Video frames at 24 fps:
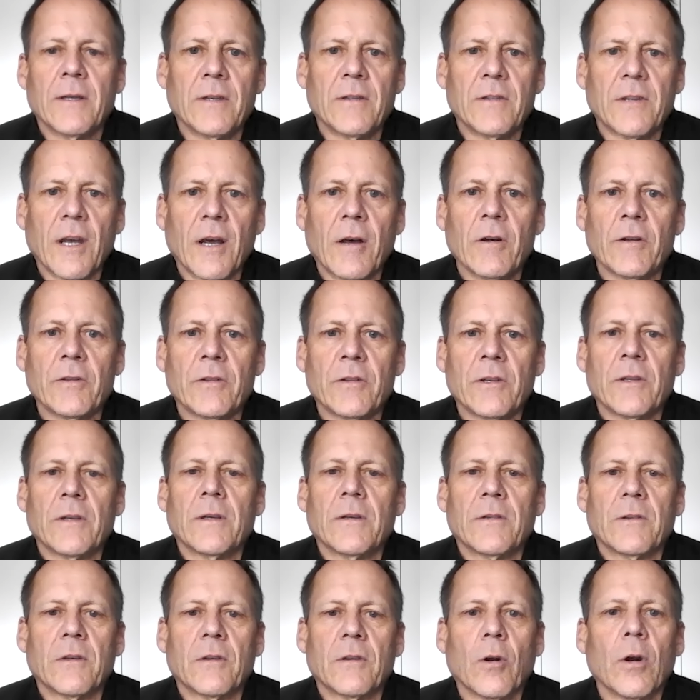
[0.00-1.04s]
the challenge
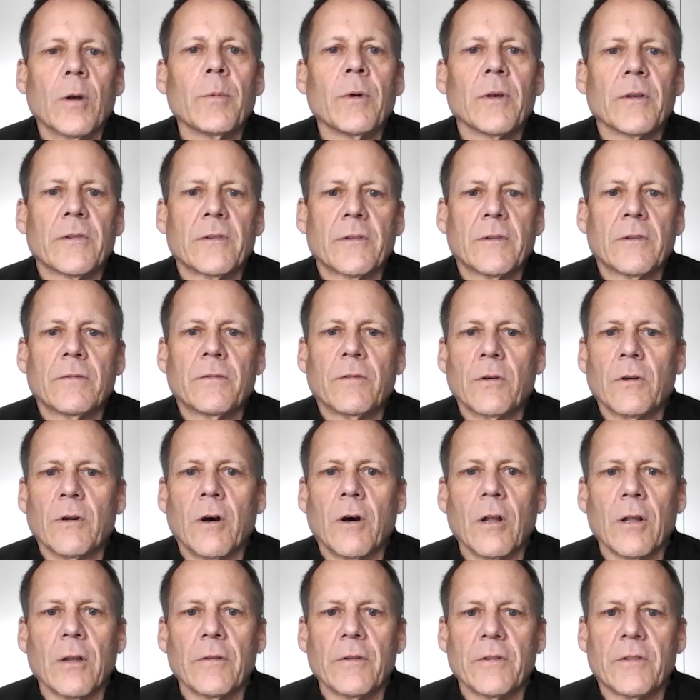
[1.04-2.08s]
is enormous for
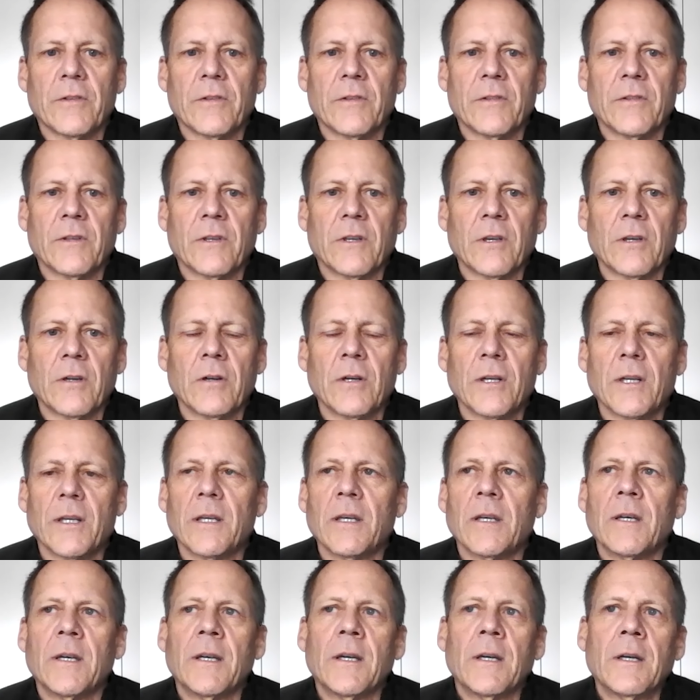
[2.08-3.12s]
all of us in security.